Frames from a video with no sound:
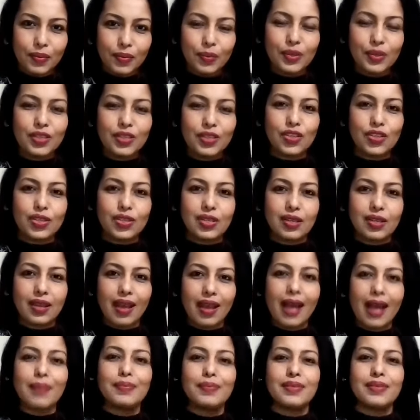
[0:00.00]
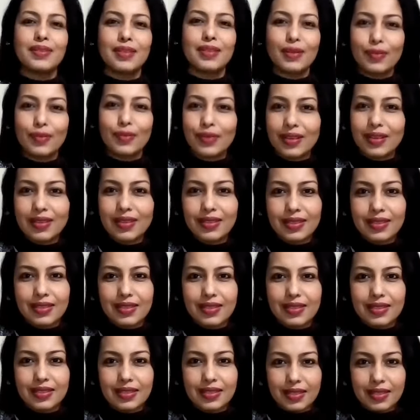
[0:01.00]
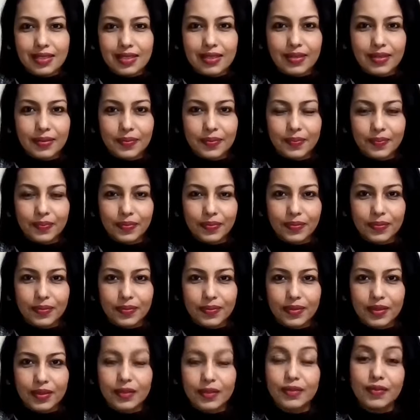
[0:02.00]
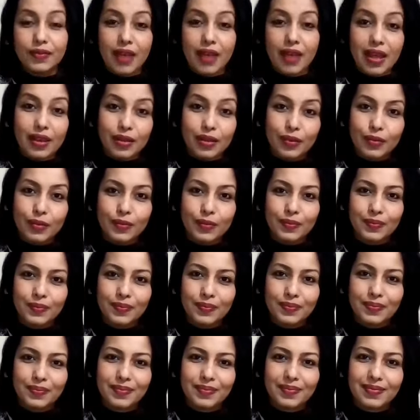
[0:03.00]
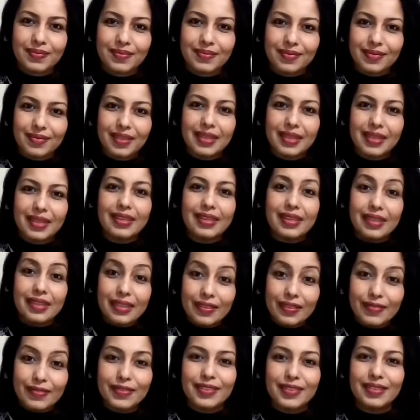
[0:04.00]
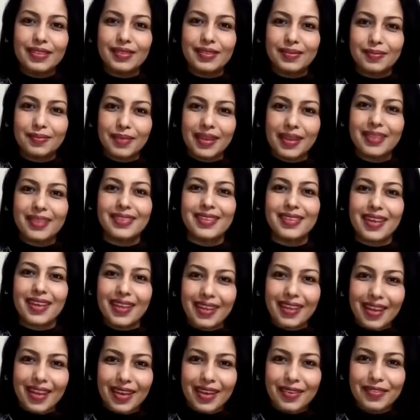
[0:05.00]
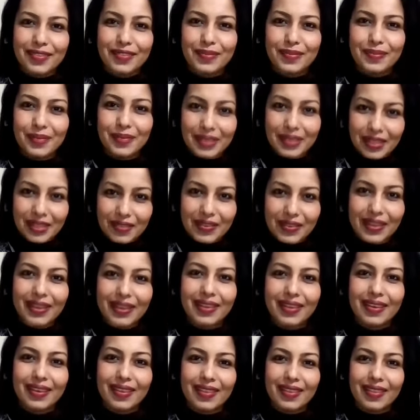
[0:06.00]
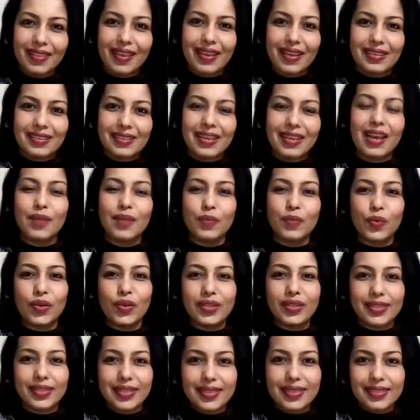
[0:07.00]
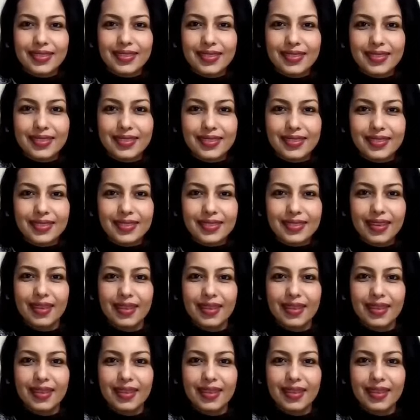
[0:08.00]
which absolutely didn't see her value. Lived my entire life believing that I'm worthless.